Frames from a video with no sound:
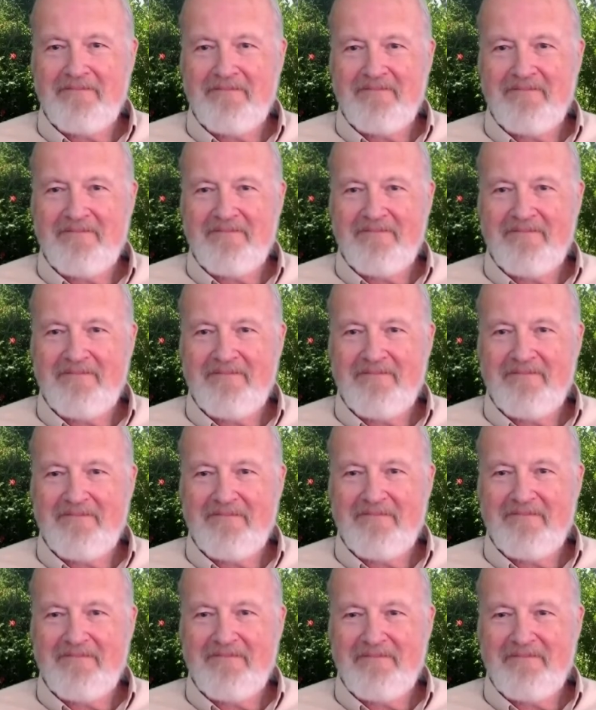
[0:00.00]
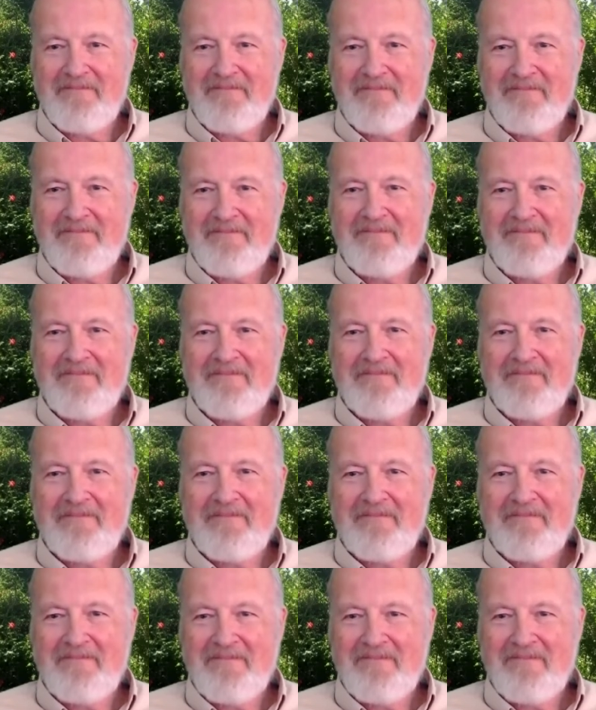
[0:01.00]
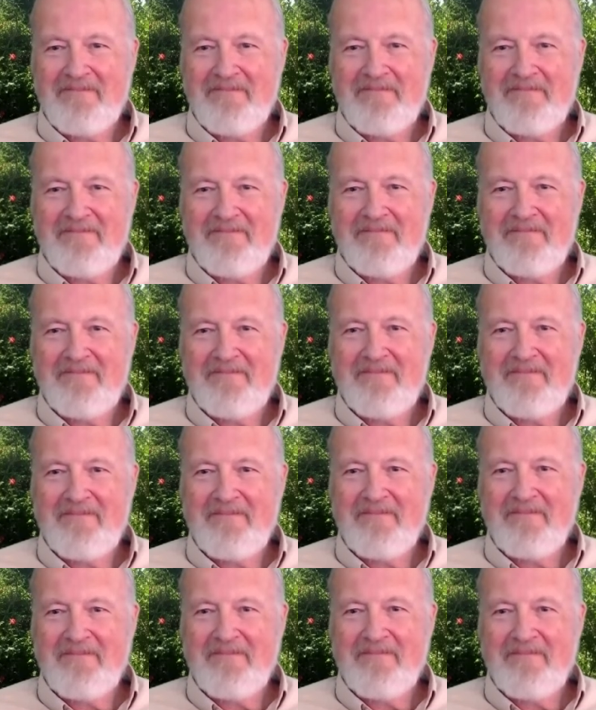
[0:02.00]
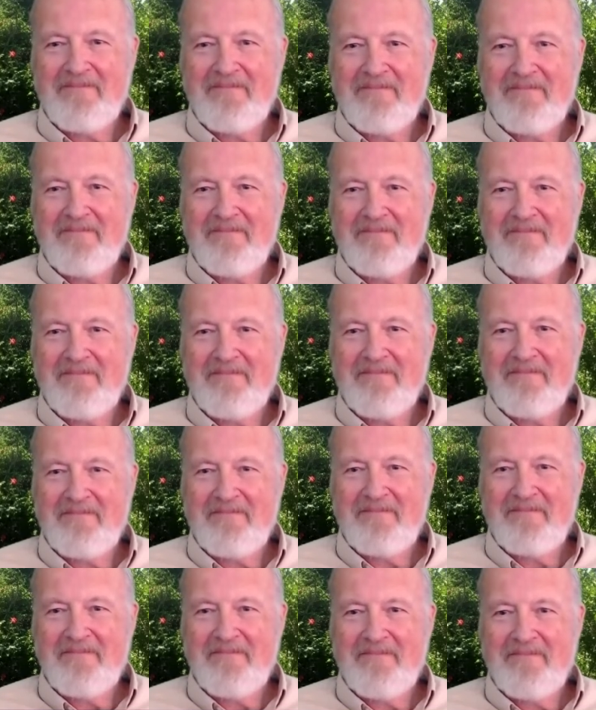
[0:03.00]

(silent)